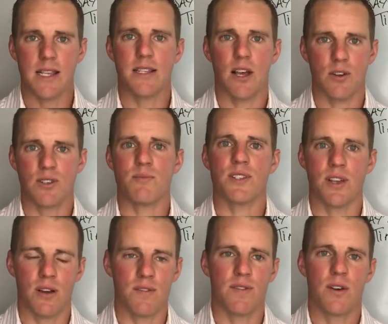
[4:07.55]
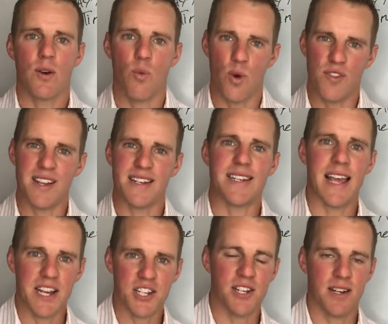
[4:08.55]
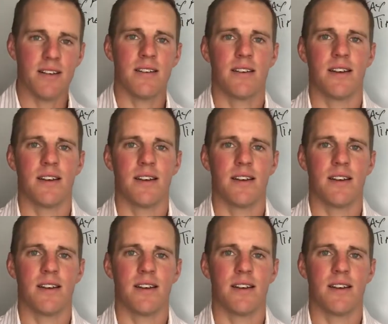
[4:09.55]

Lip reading: tells himself with intention